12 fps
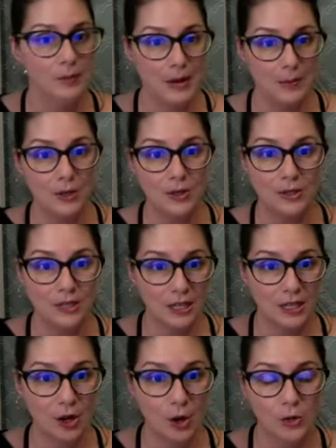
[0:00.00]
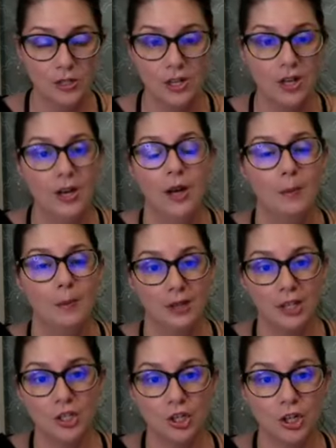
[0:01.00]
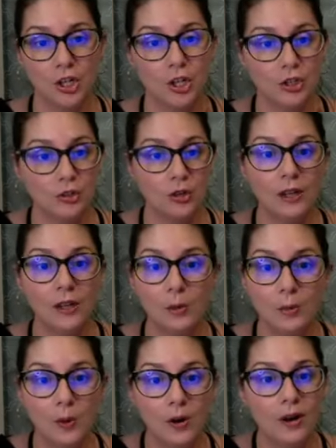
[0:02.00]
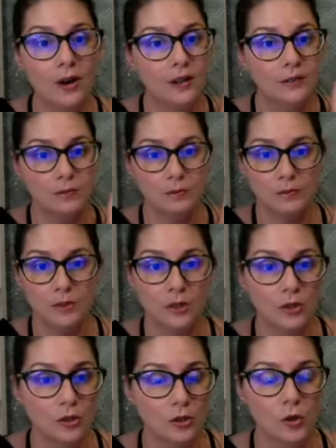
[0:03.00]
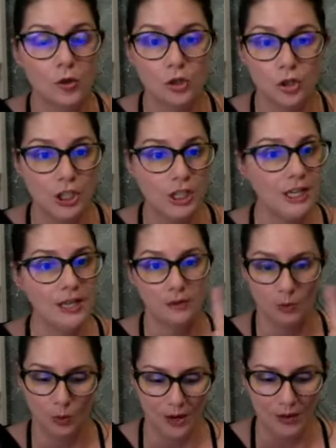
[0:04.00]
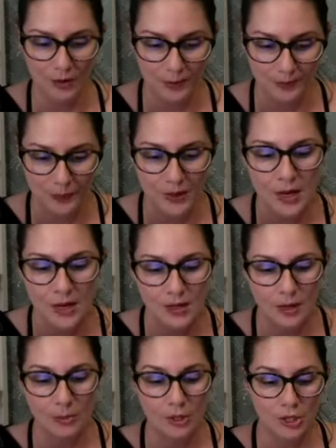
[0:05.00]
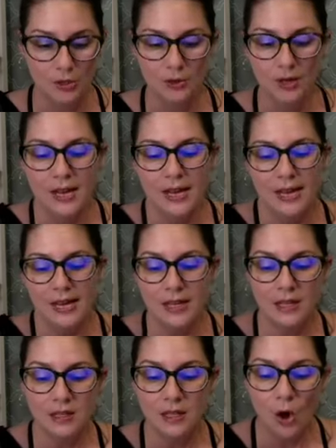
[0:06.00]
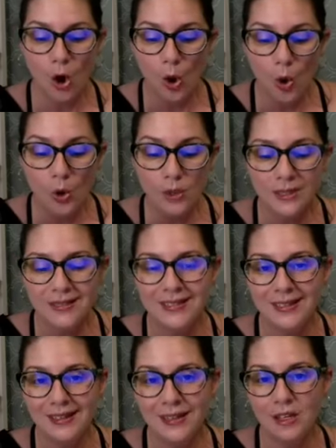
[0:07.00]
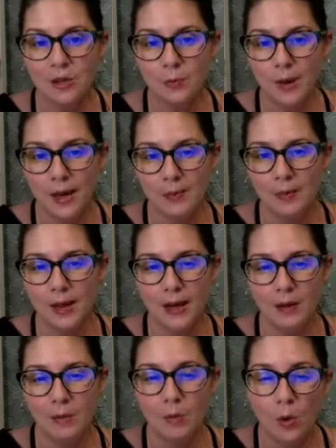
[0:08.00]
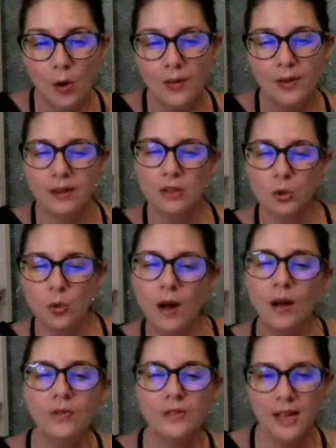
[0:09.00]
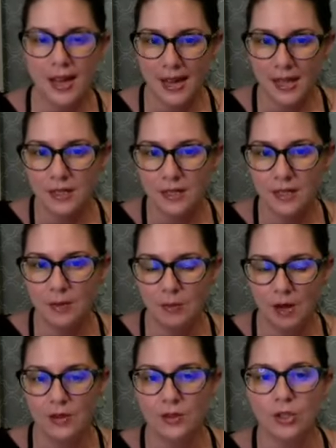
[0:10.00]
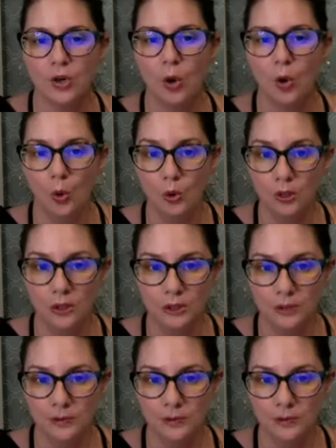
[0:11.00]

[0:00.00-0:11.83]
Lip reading: Paper, sticky notes, bullet journal, Trello board, Google Sheet, whatever. Number 2, is the oldest thing in your pipeline more than 12 to 18 months old?